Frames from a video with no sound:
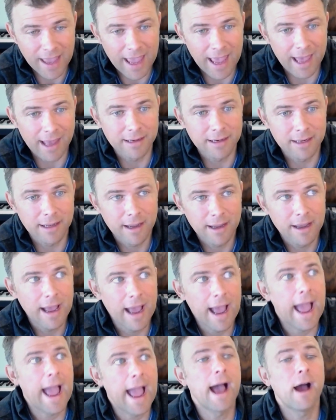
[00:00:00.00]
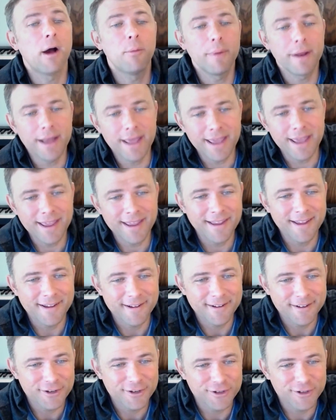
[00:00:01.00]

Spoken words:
And how many